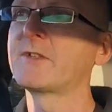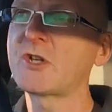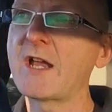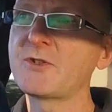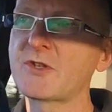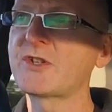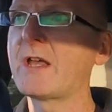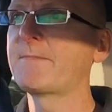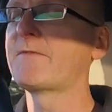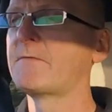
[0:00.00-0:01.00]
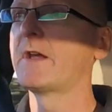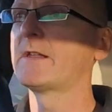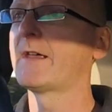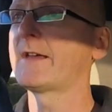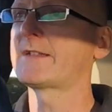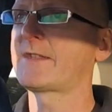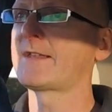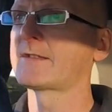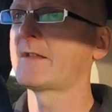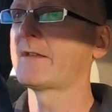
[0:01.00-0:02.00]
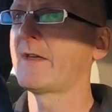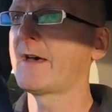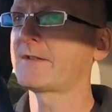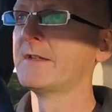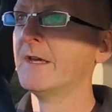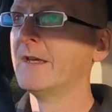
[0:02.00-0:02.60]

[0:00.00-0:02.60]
They change the shape of the rear lights, things like that.